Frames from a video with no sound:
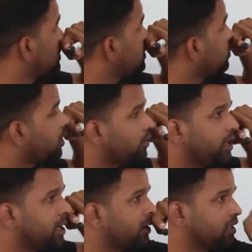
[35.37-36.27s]
So what
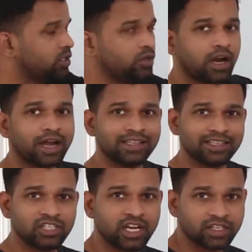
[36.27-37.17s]
we are going to do, at the
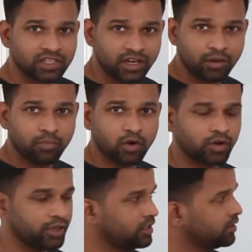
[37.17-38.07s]
stationary
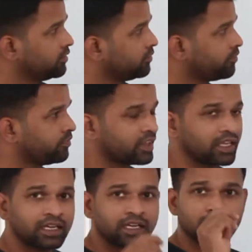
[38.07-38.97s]
point,
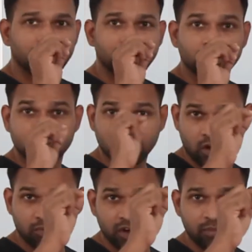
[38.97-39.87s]
your
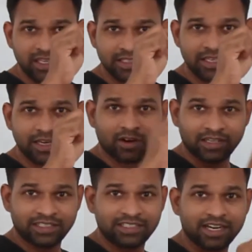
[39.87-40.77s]
slope will be 0.
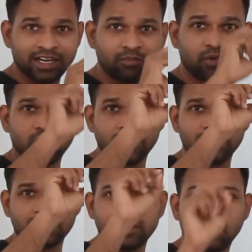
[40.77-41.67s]
At the turning point,
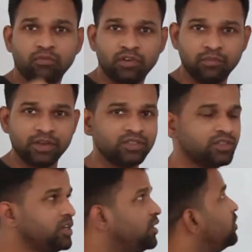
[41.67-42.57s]
the slope will be
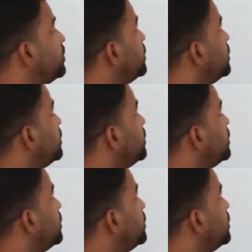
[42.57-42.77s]
0.